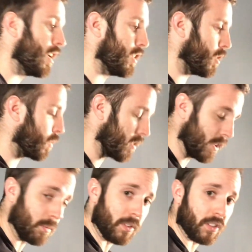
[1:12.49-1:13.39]
We're in
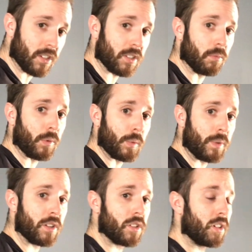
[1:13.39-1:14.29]
this position when we're
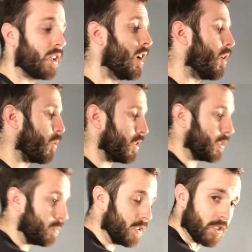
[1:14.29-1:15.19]
benching, we're in this
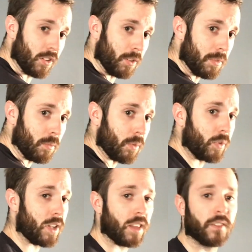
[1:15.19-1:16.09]
position a little bit when we're
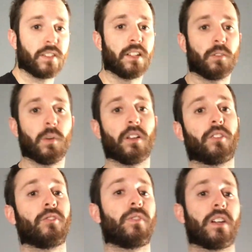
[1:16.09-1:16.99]
deadlifting as well,
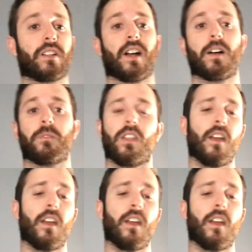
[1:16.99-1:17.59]
so it's very common.